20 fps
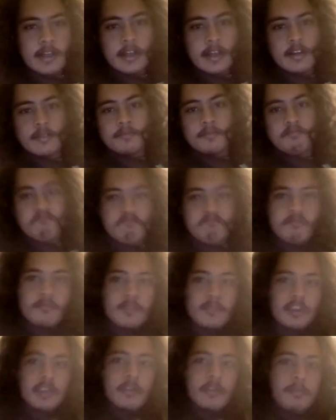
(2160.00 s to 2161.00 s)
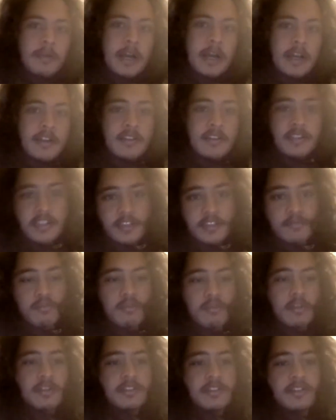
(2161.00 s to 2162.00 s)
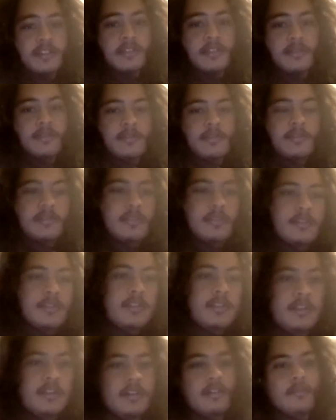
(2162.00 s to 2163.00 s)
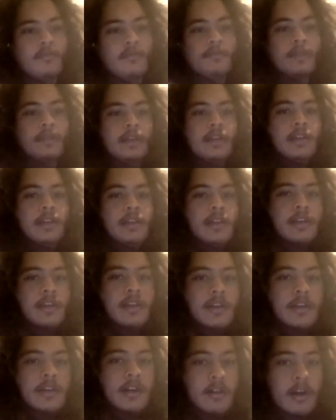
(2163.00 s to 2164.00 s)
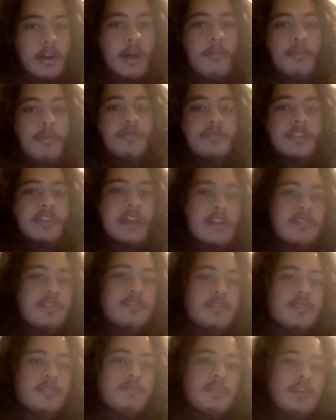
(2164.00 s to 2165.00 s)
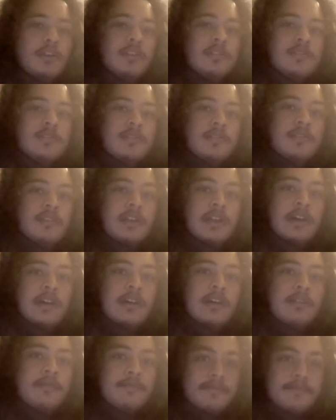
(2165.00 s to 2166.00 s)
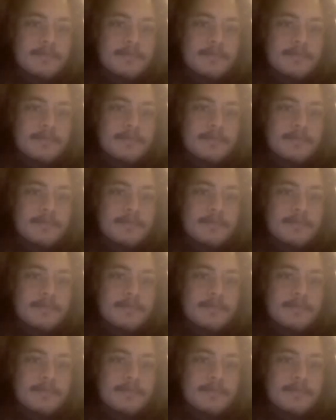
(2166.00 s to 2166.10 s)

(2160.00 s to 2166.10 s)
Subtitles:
Now that Biden's as president, you know, a lot more taxes are being taken out,